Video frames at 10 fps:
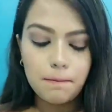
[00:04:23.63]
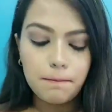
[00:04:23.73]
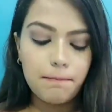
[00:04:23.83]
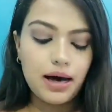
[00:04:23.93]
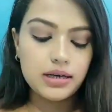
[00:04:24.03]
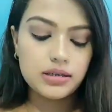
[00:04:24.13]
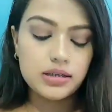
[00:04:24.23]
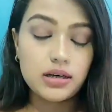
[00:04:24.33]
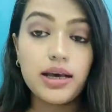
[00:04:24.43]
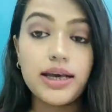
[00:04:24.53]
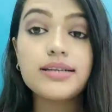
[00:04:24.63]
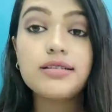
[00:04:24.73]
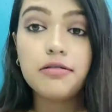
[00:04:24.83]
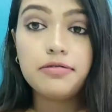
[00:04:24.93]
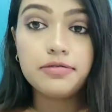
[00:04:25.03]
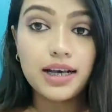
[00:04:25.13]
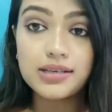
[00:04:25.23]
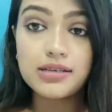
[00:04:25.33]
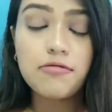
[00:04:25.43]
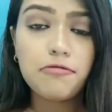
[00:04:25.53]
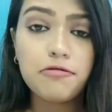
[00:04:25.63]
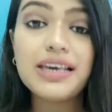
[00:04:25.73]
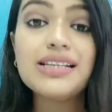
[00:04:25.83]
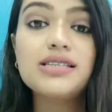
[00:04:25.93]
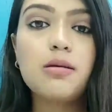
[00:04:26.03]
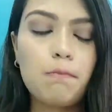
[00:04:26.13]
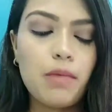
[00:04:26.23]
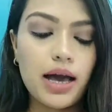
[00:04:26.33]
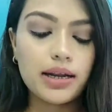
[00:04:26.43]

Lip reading: but it doesn't feel matte.